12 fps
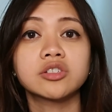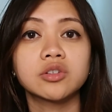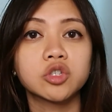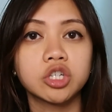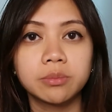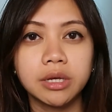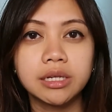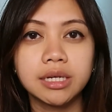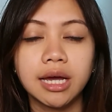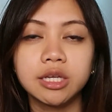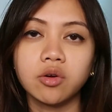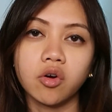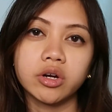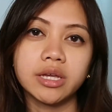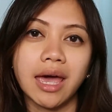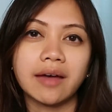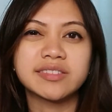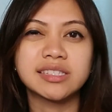on social media, you already
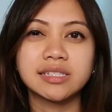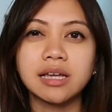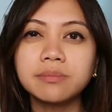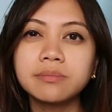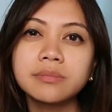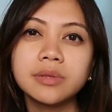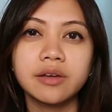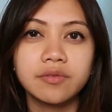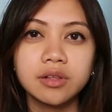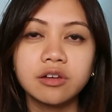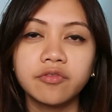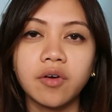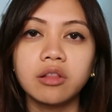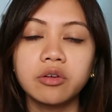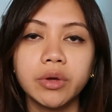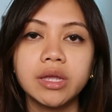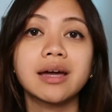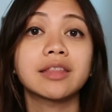have some level of
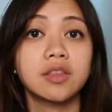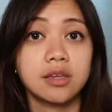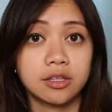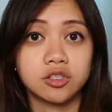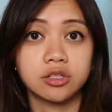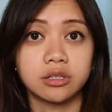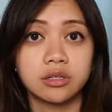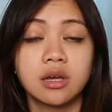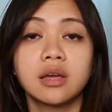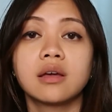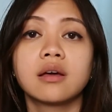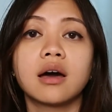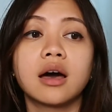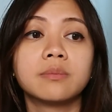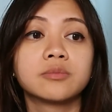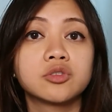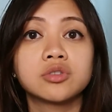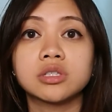following, I think it's good
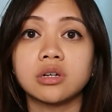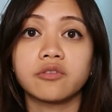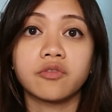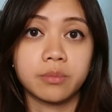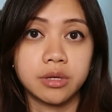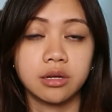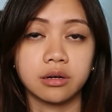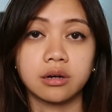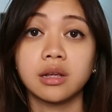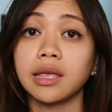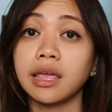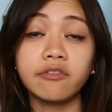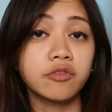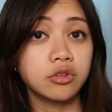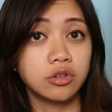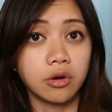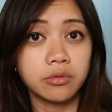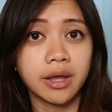to start from here. If
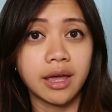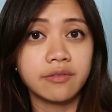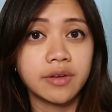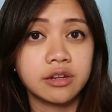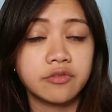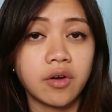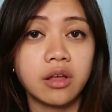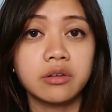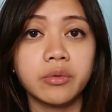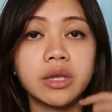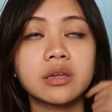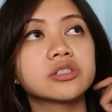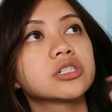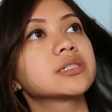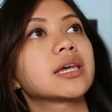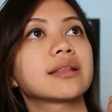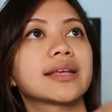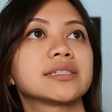you don't have any following, it's just
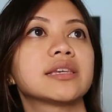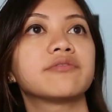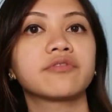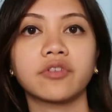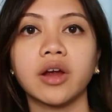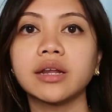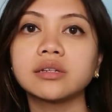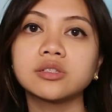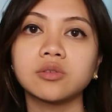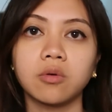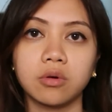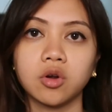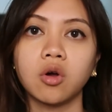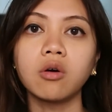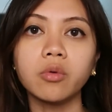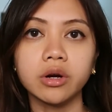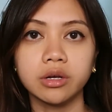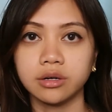like, let's say friends or
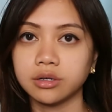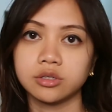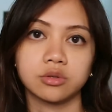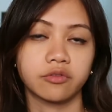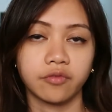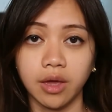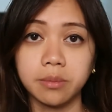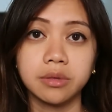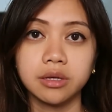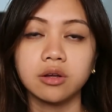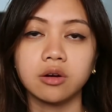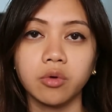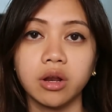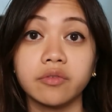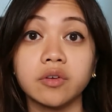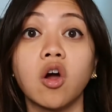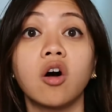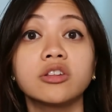coworkers or family or
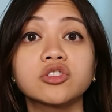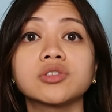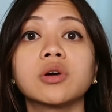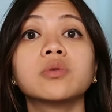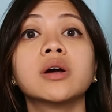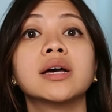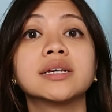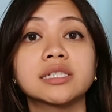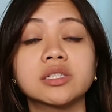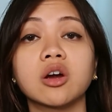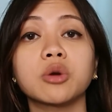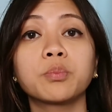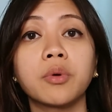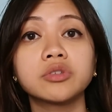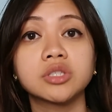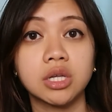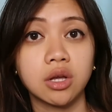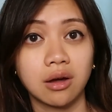whatever, also start
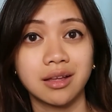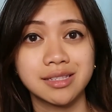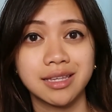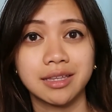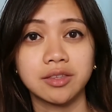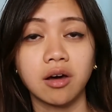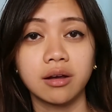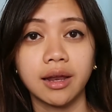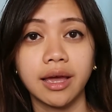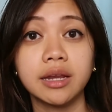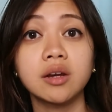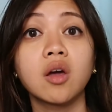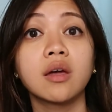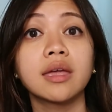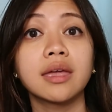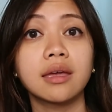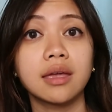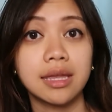posting content online
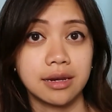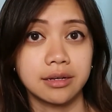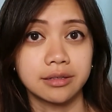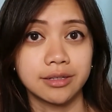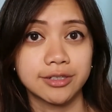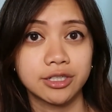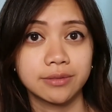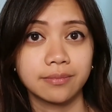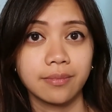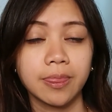in English.